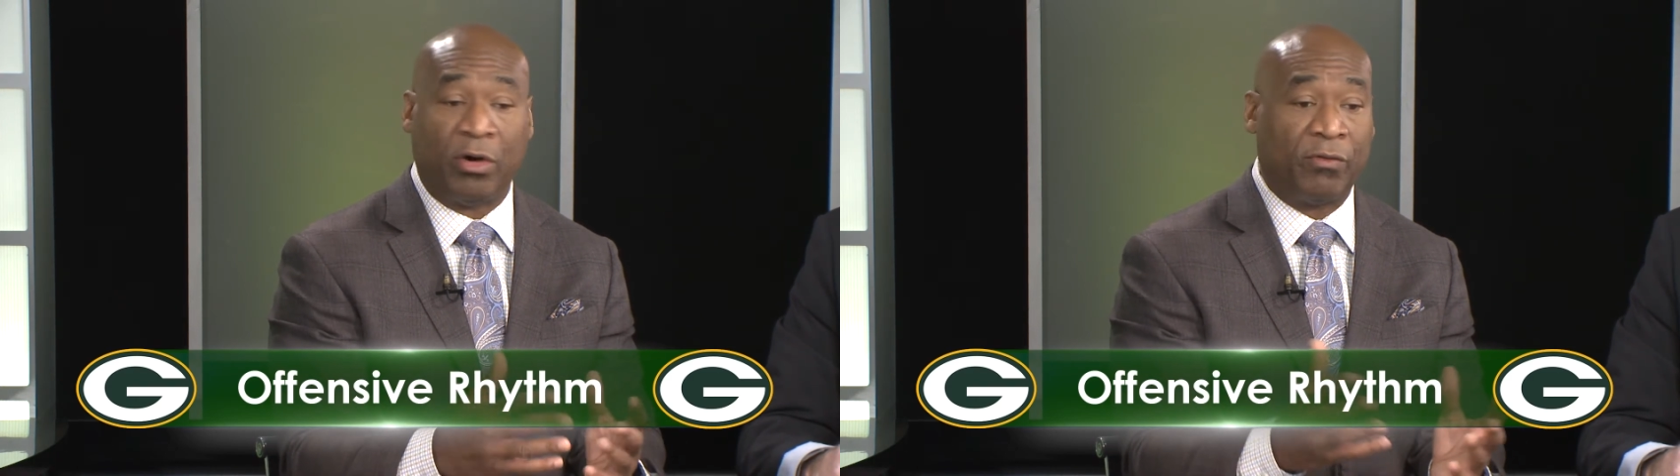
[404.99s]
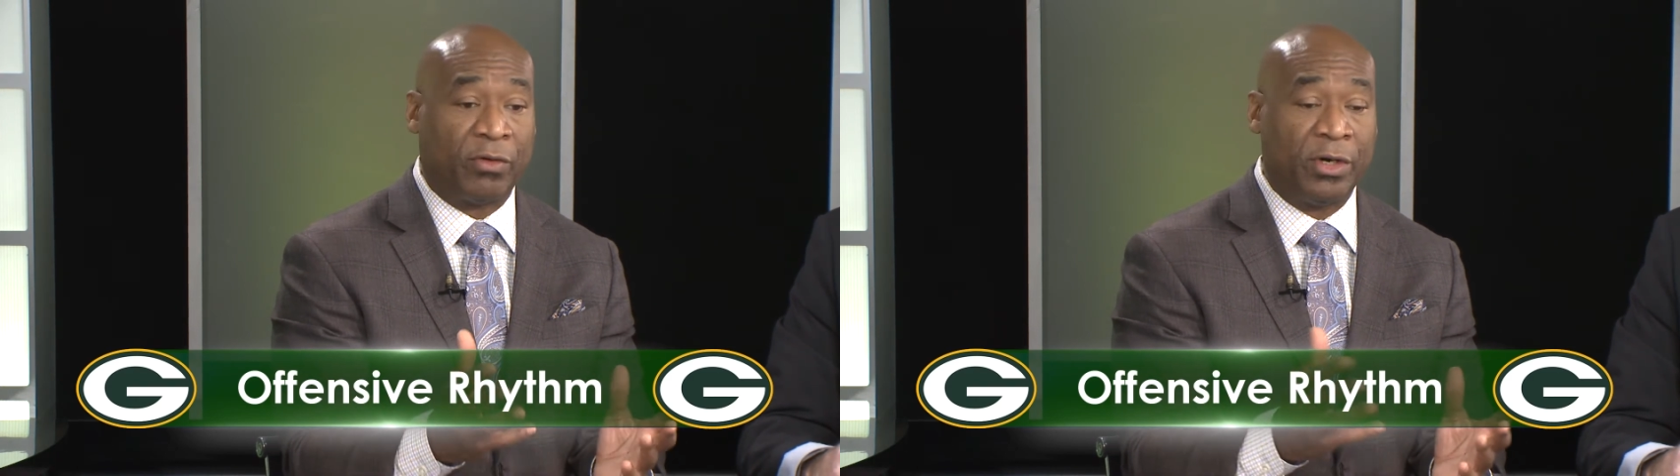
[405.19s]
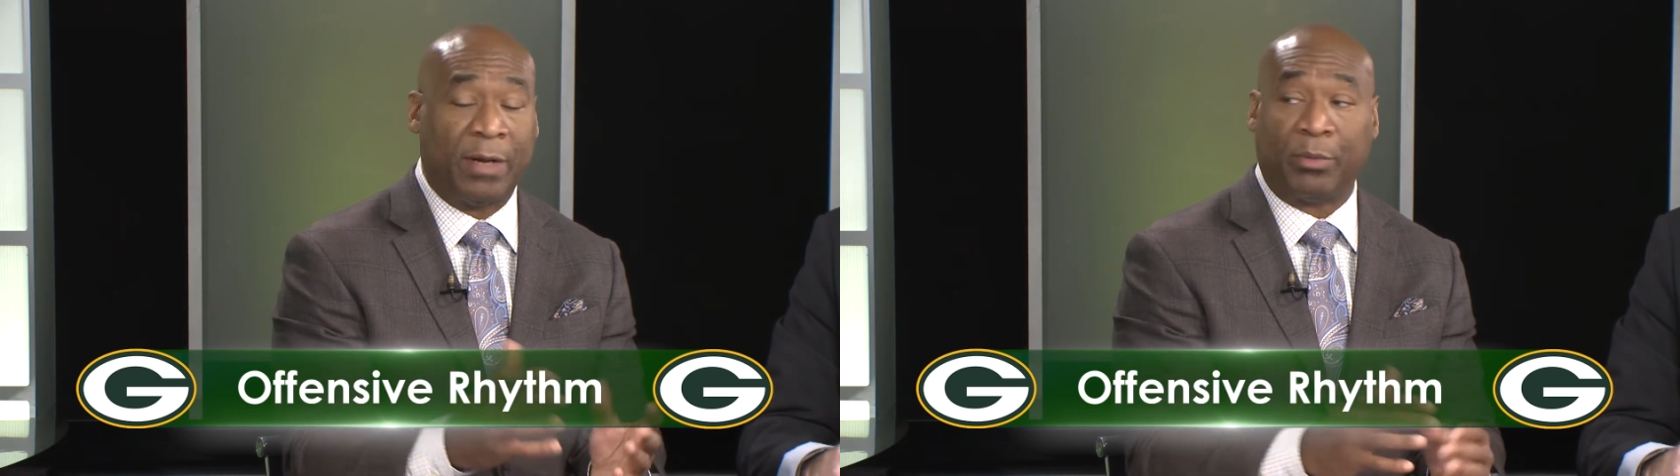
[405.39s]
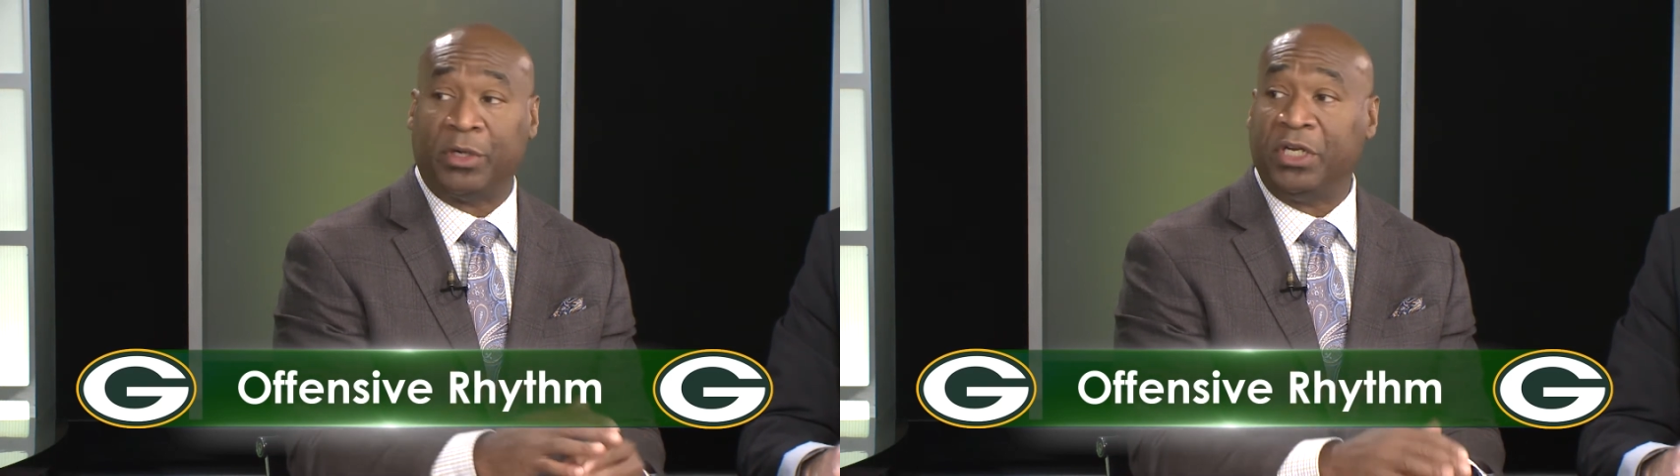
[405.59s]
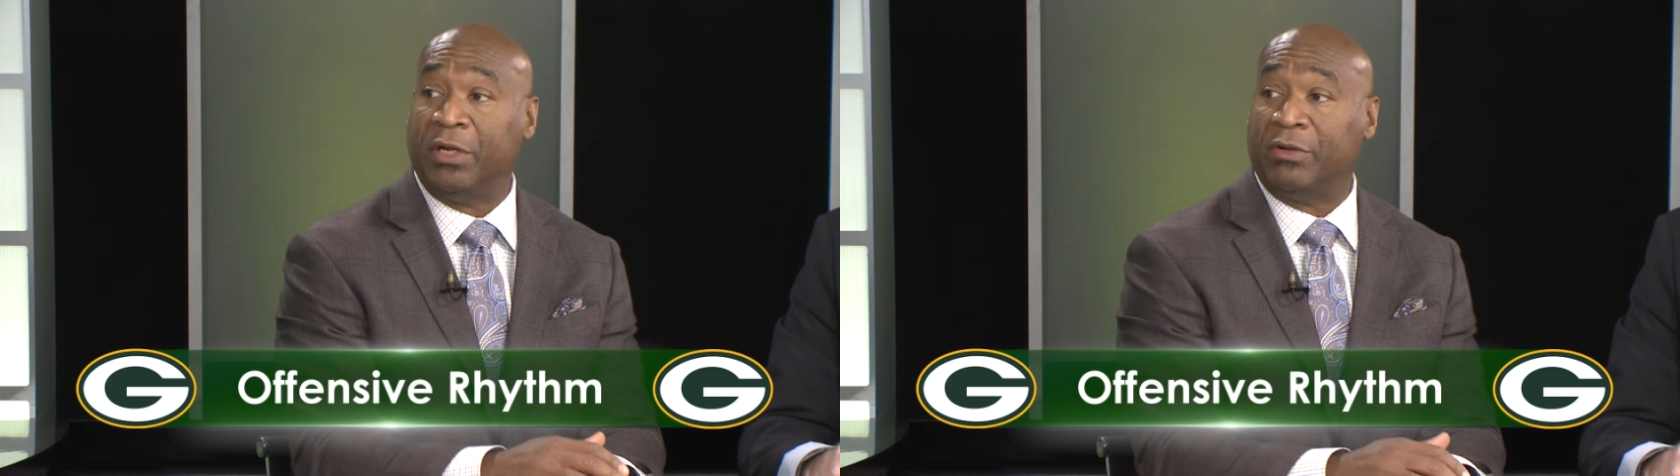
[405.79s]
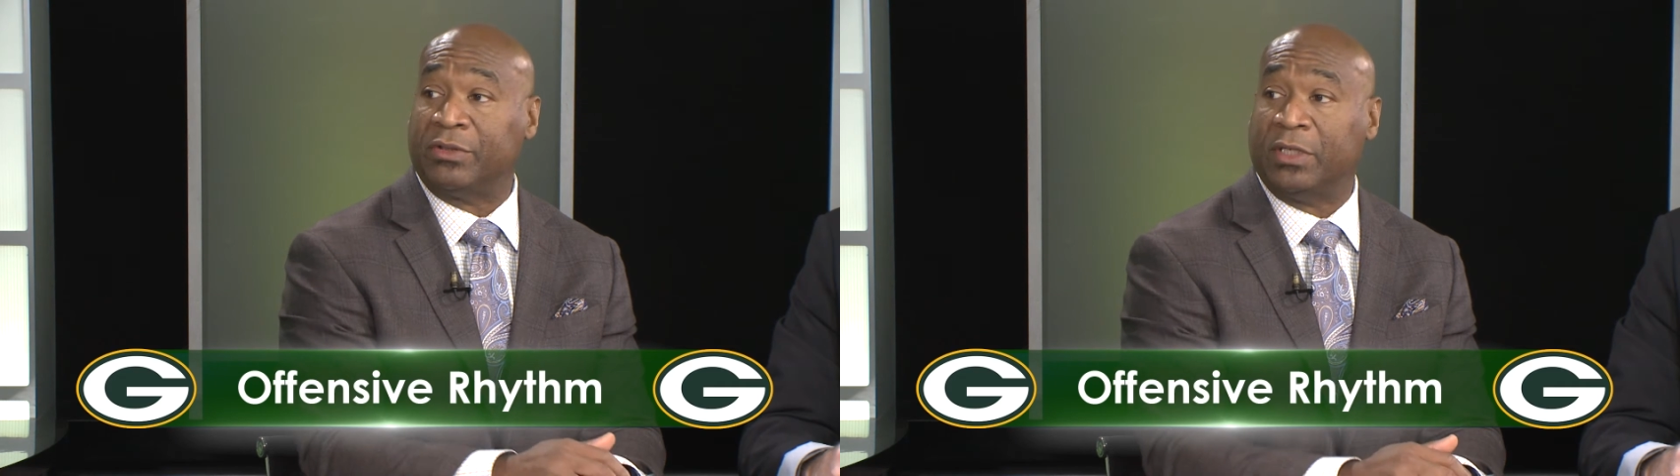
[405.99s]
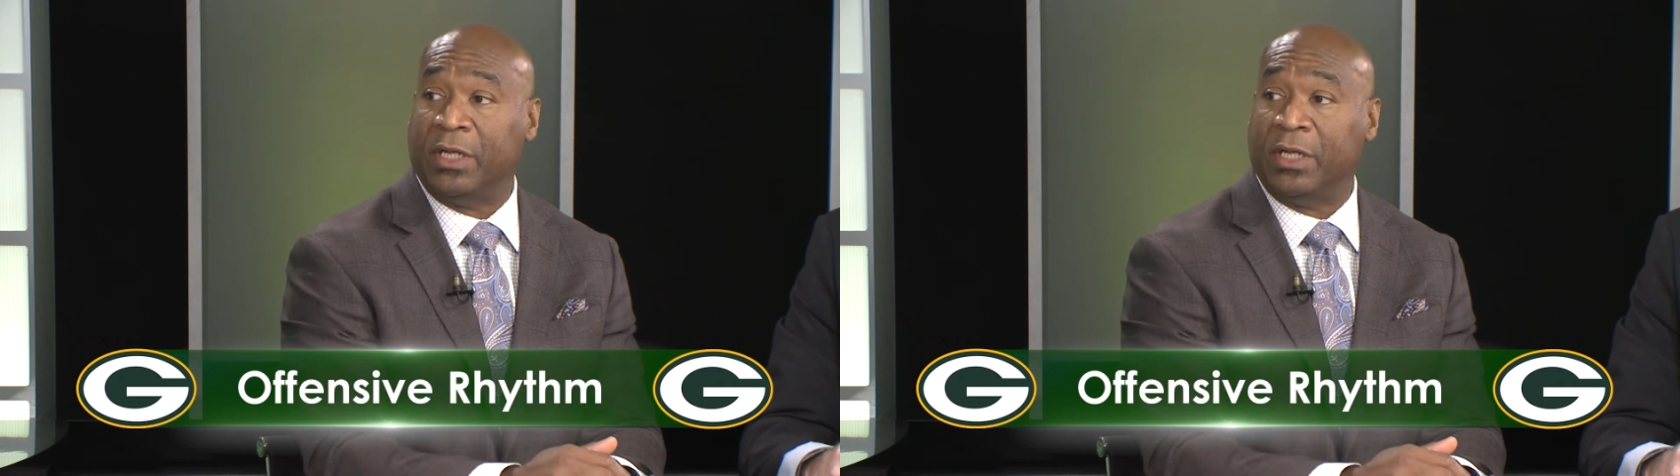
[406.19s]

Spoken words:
over a number of years.